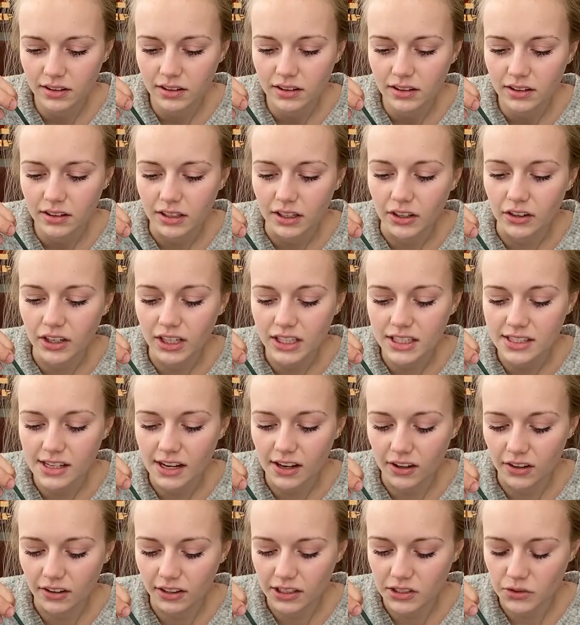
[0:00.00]
You can
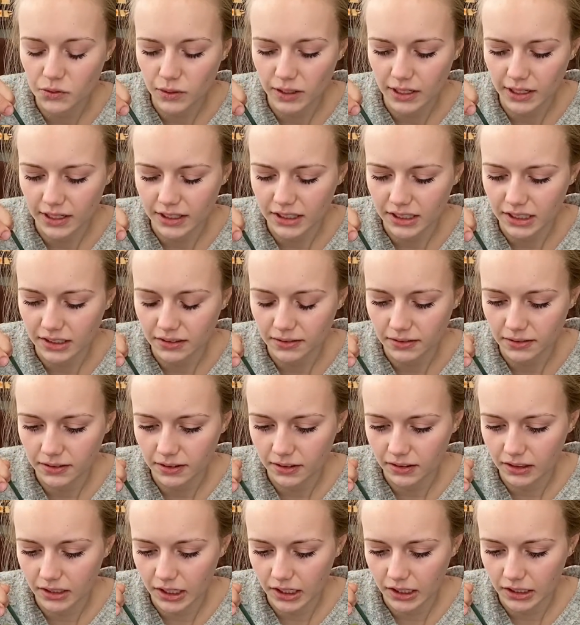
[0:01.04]
tell these were in there for a
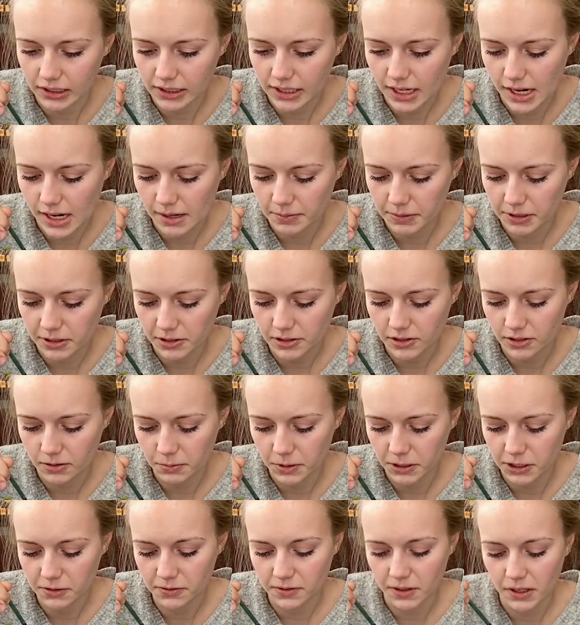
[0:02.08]
long time. There's so
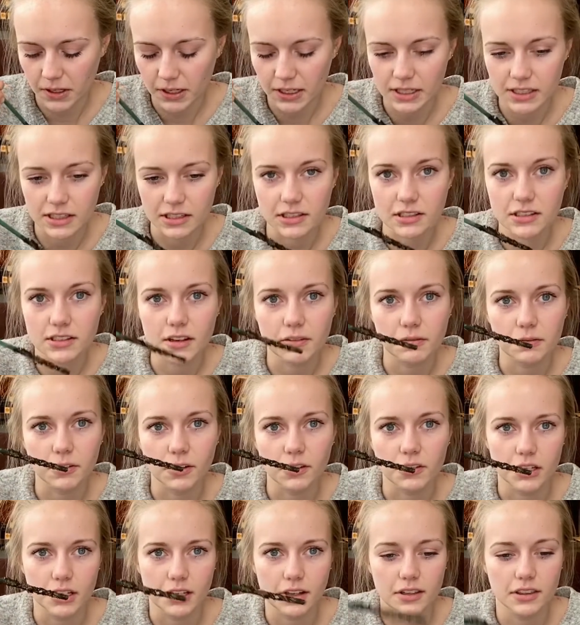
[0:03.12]
much fungus and stuff
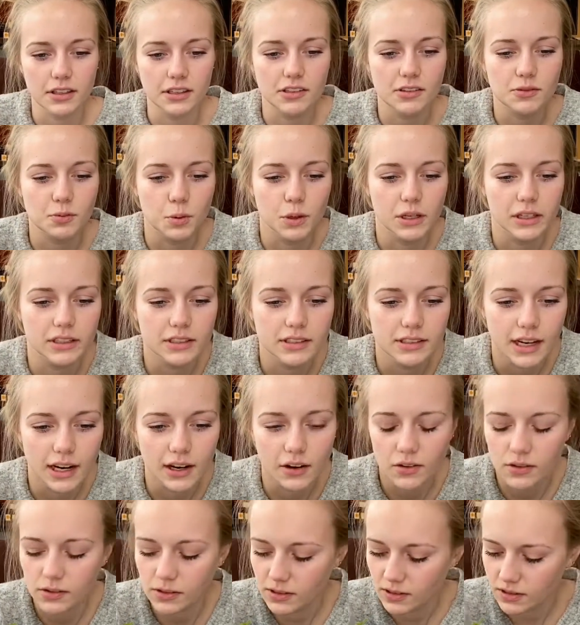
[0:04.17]
growing on these wooden
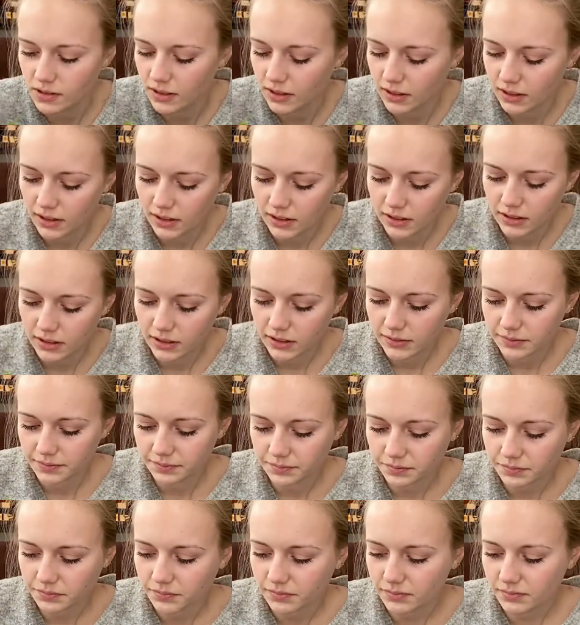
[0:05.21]
dowels.
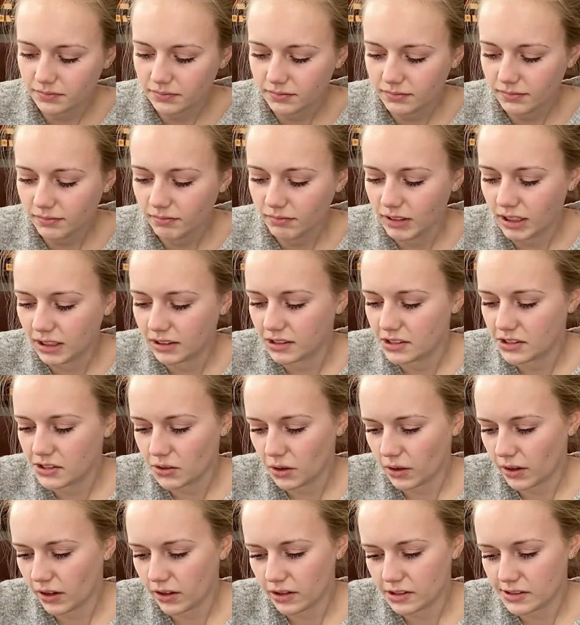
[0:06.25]
And the
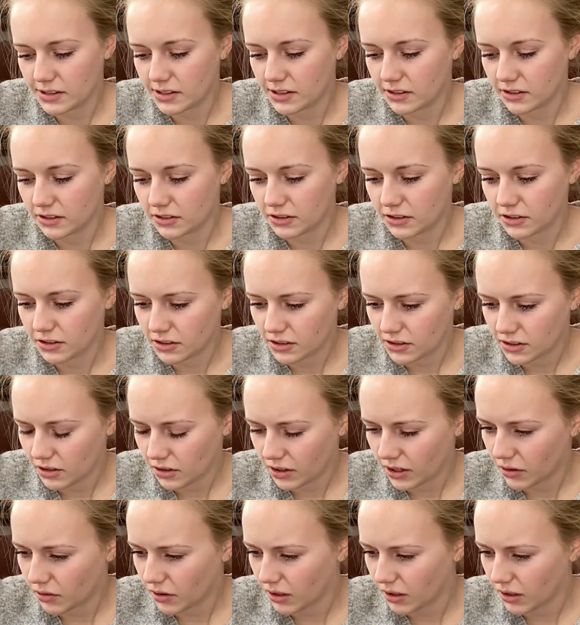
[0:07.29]
soil is still just soaking wet.